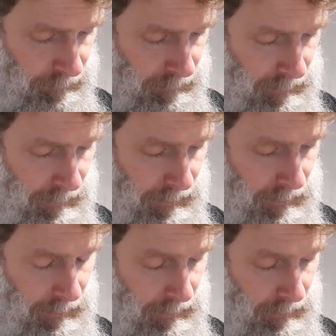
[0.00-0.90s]
They
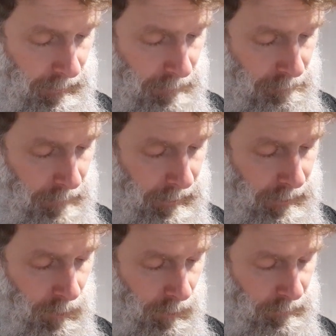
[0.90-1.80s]
may
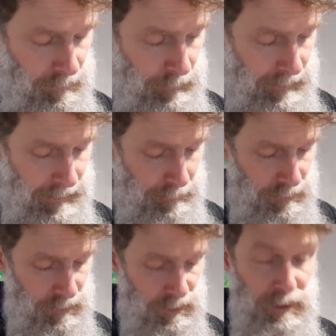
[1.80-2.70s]
not have been able
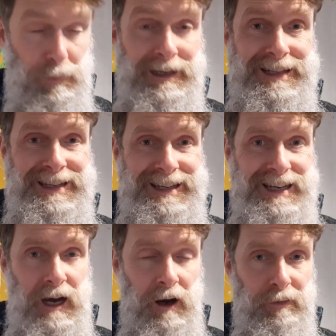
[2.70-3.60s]
to split
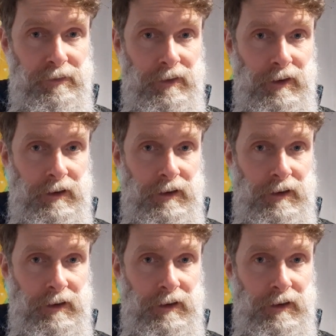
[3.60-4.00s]
enough.